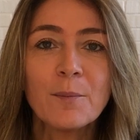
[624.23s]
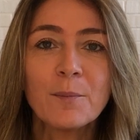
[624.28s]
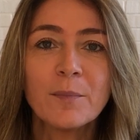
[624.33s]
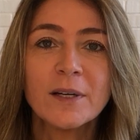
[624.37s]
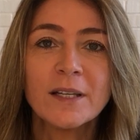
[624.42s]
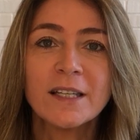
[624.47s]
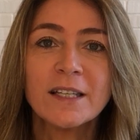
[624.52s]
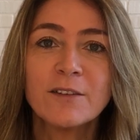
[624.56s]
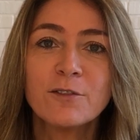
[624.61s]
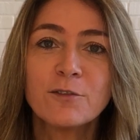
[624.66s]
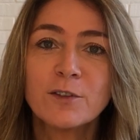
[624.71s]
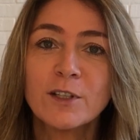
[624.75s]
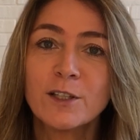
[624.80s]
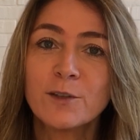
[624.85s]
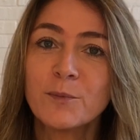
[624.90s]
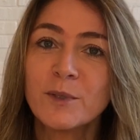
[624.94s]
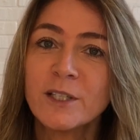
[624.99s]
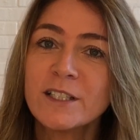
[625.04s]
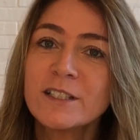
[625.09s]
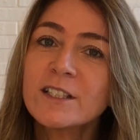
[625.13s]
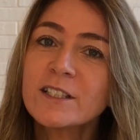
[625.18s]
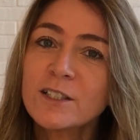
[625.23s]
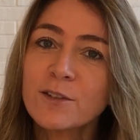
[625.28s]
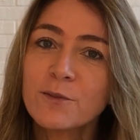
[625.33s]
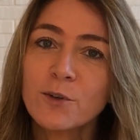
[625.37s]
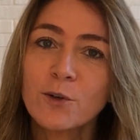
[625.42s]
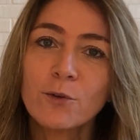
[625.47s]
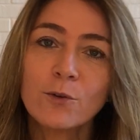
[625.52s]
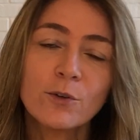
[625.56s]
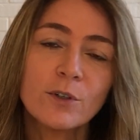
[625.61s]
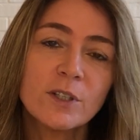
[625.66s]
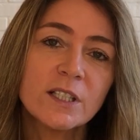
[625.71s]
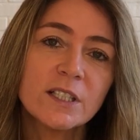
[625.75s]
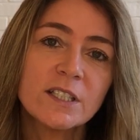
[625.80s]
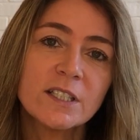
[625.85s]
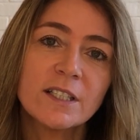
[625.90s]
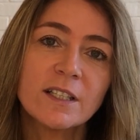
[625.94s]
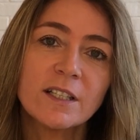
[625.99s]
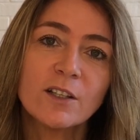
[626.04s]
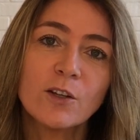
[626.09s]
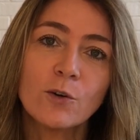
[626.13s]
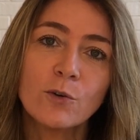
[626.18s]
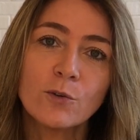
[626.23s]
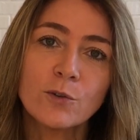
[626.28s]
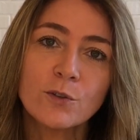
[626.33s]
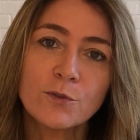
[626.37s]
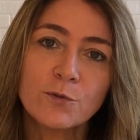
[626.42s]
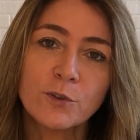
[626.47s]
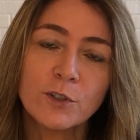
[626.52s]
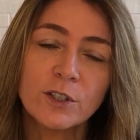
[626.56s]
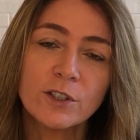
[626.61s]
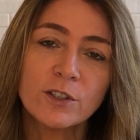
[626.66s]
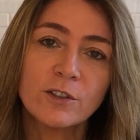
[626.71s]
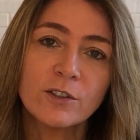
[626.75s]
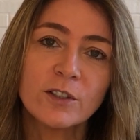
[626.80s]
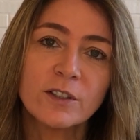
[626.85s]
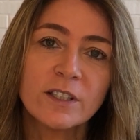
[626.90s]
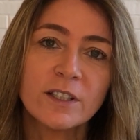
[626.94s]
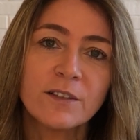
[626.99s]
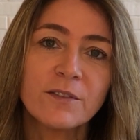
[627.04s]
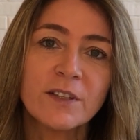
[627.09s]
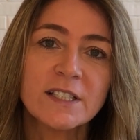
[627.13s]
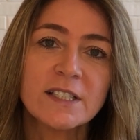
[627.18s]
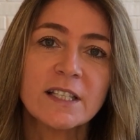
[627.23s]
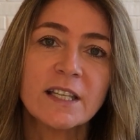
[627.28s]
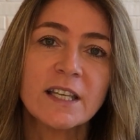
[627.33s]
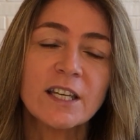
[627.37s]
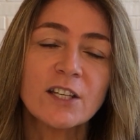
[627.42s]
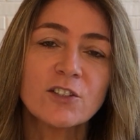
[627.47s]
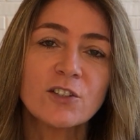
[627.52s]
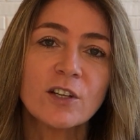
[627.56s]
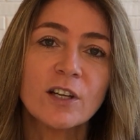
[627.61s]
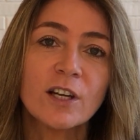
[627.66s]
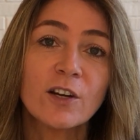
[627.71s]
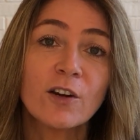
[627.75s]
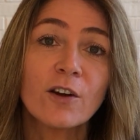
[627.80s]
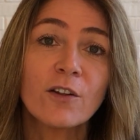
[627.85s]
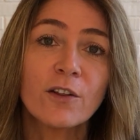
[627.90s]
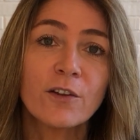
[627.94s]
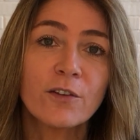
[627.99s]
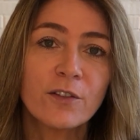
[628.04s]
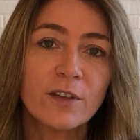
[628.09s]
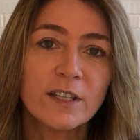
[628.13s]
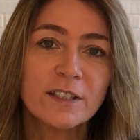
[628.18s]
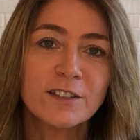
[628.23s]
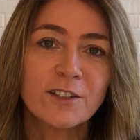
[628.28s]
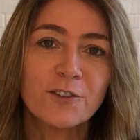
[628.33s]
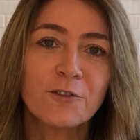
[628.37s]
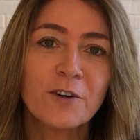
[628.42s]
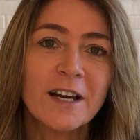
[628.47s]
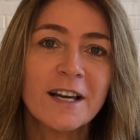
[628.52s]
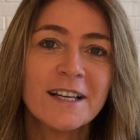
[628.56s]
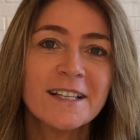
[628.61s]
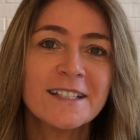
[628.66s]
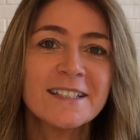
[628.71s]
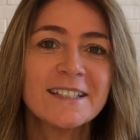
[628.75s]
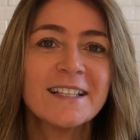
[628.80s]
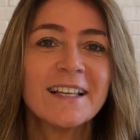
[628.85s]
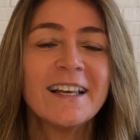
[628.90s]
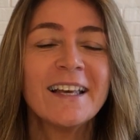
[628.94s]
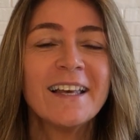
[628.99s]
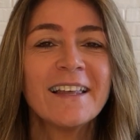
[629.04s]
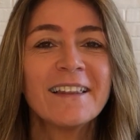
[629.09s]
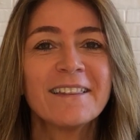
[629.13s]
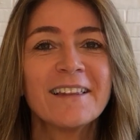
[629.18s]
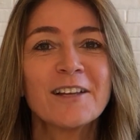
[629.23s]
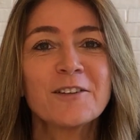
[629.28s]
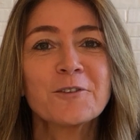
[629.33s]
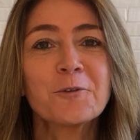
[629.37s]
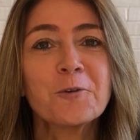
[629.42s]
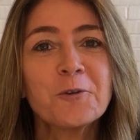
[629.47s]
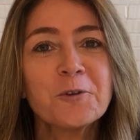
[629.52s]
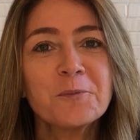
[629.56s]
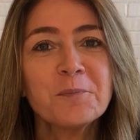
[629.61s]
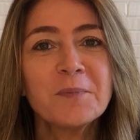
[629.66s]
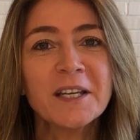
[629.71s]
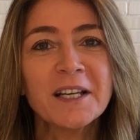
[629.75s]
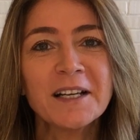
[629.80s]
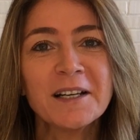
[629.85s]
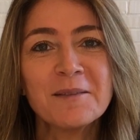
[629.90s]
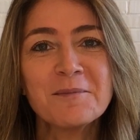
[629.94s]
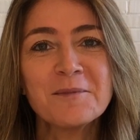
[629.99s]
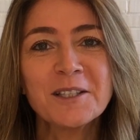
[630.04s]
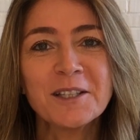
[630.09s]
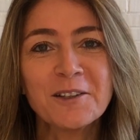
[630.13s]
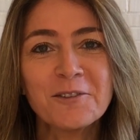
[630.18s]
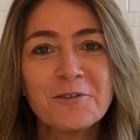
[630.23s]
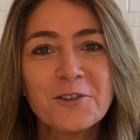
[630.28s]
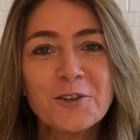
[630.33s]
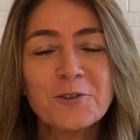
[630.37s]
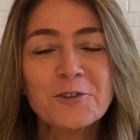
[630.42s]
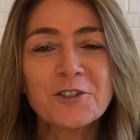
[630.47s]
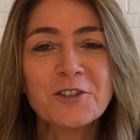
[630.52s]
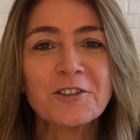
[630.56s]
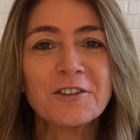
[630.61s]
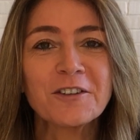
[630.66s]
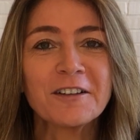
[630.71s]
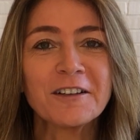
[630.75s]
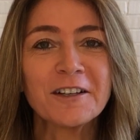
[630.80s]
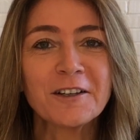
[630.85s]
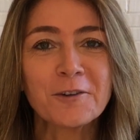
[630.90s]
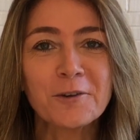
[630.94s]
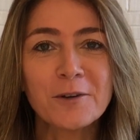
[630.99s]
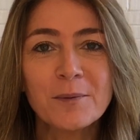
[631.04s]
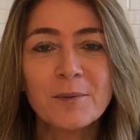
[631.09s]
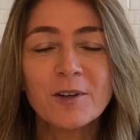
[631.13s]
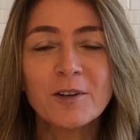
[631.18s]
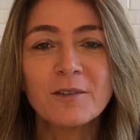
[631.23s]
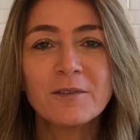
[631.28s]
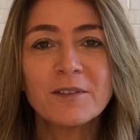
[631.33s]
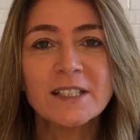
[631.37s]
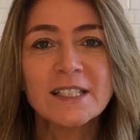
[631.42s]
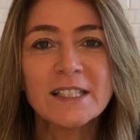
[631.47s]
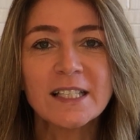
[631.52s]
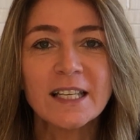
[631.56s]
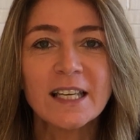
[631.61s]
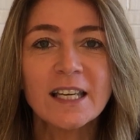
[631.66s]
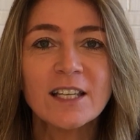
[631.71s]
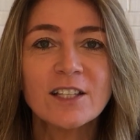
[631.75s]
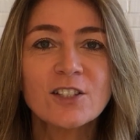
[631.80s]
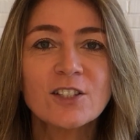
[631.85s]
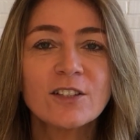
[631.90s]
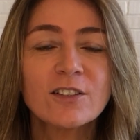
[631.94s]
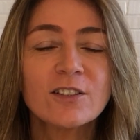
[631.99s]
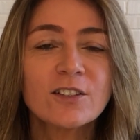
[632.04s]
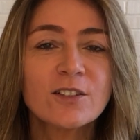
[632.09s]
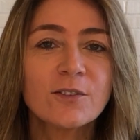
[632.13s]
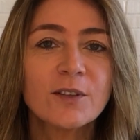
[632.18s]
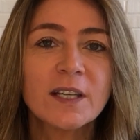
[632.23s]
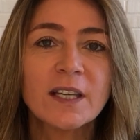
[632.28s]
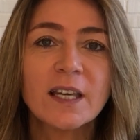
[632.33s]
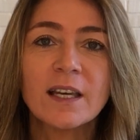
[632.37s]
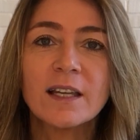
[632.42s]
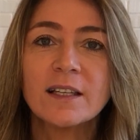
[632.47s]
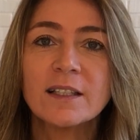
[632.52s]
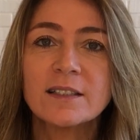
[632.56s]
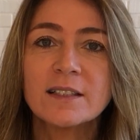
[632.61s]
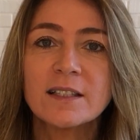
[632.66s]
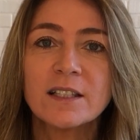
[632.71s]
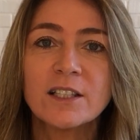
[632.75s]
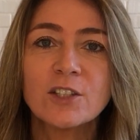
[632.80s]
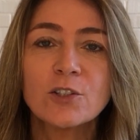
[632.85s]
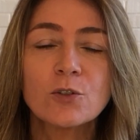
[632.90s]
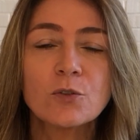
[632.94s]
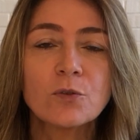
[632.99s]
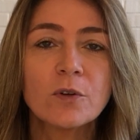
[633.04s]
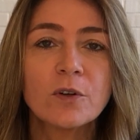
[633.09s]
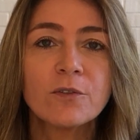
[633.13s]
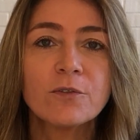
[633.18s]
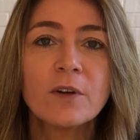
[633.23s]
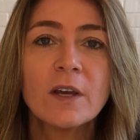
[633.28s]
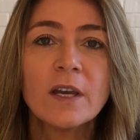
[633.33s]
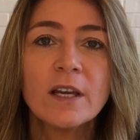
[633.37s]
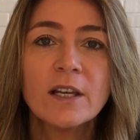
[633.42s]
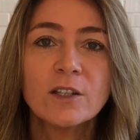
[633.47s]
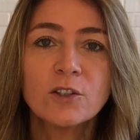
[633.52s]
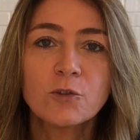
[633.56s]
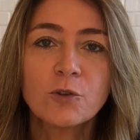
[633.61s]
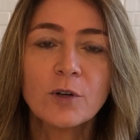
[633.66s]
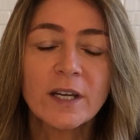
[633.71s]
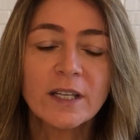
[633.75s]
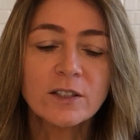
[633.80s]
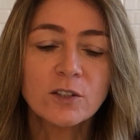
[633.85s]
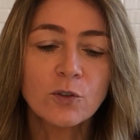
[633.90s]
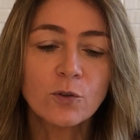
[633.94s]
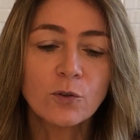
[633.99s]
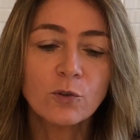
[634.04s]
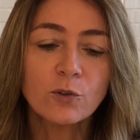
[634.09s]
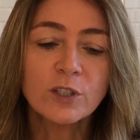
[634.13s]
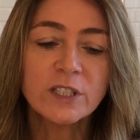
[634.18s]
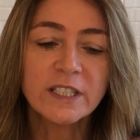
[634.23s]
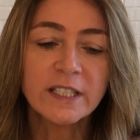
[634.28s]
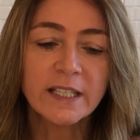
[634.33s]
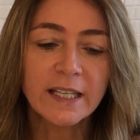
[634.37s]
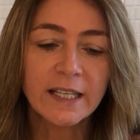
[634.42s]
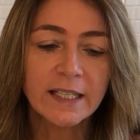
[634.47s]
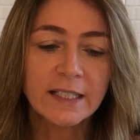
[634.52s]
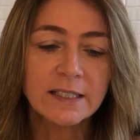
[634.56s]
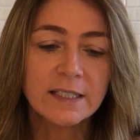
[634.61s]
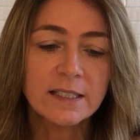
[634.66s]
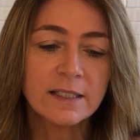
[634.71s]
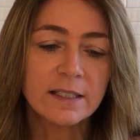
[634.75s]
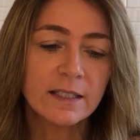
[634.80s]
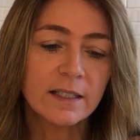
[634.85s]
But if the administrative authority goes further on the investigation and other things arise, that could become in the future a criminal investigation. So again, it's an issue of trying to coordinate